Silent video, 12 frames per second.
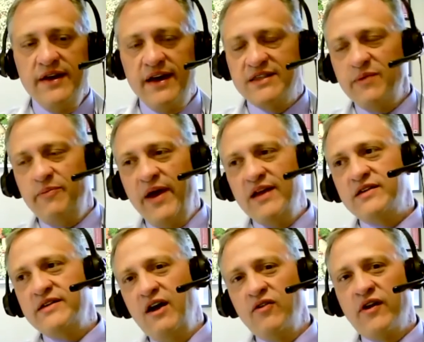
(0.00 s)
As a patient
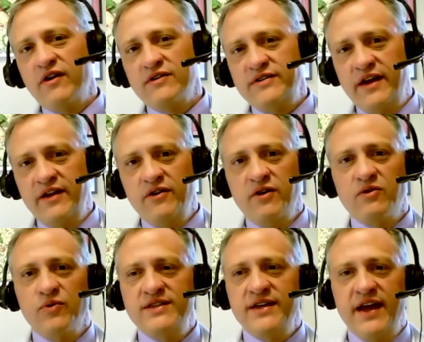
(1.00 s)
in a healthcare setting, you're at
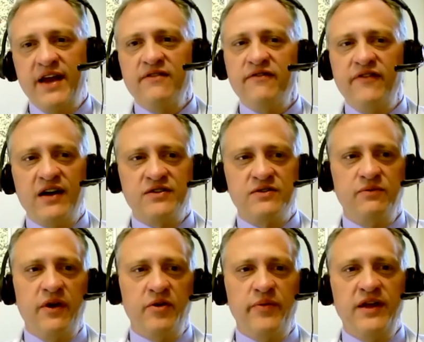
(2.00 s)
risk to get infection
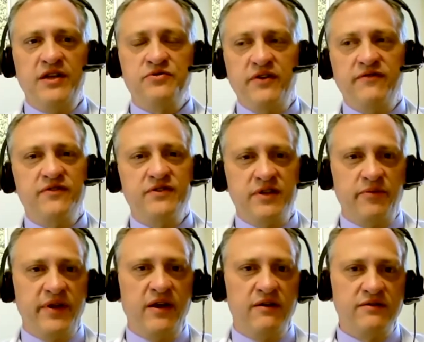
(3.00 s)
while you're being treated for
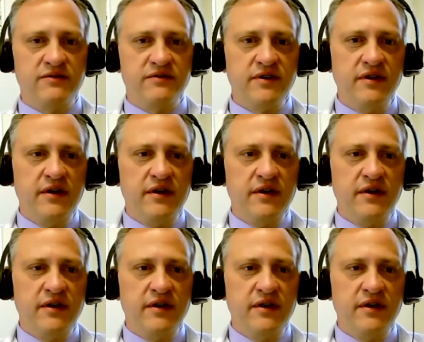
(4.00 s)
something else.